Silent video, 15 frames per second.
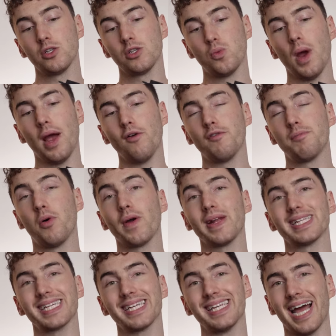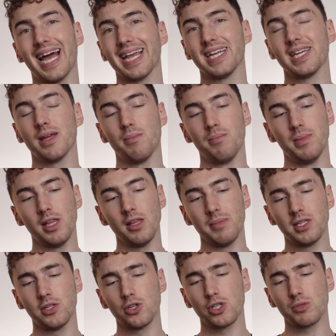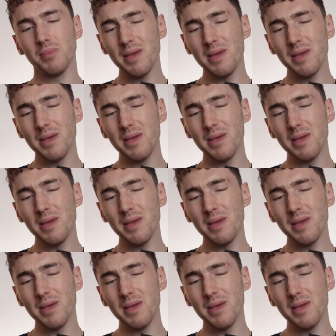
twelve point nine millimeters,